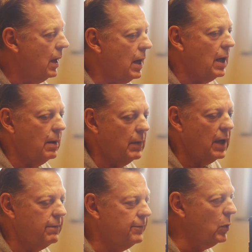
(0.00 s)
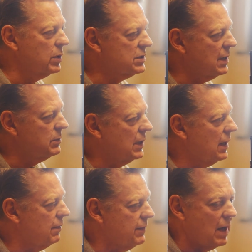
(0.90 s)
And force them to
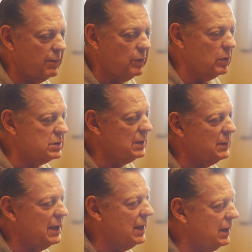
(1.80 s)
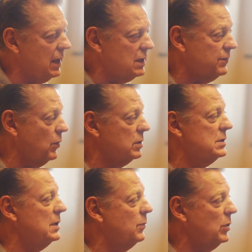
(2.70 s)
get involved, force them to get engaged, force
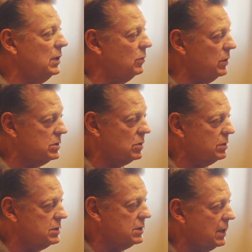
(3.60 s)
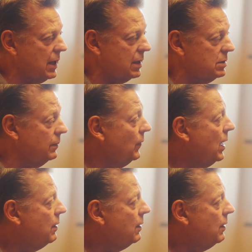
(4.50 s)
them to bring the resources they got to do.